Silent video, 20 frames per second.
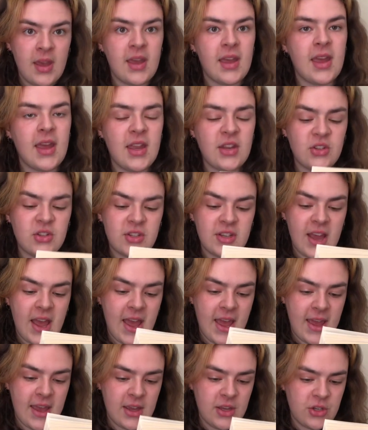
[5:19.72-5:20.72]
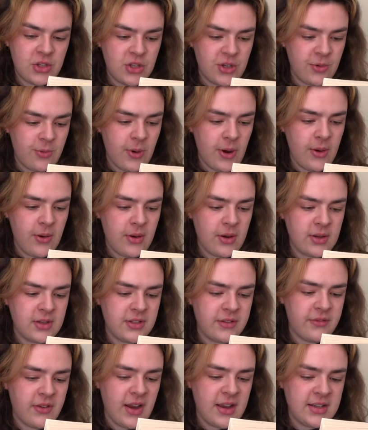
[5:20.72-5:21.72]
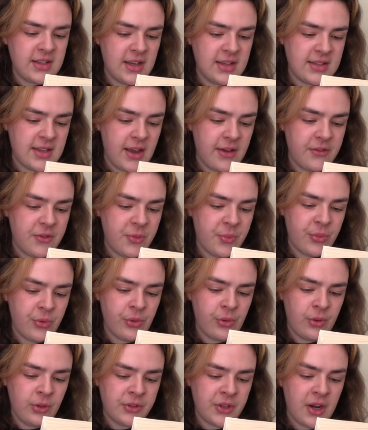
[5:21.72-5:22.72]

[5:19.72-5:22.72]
Each day she woke to find herself sprawled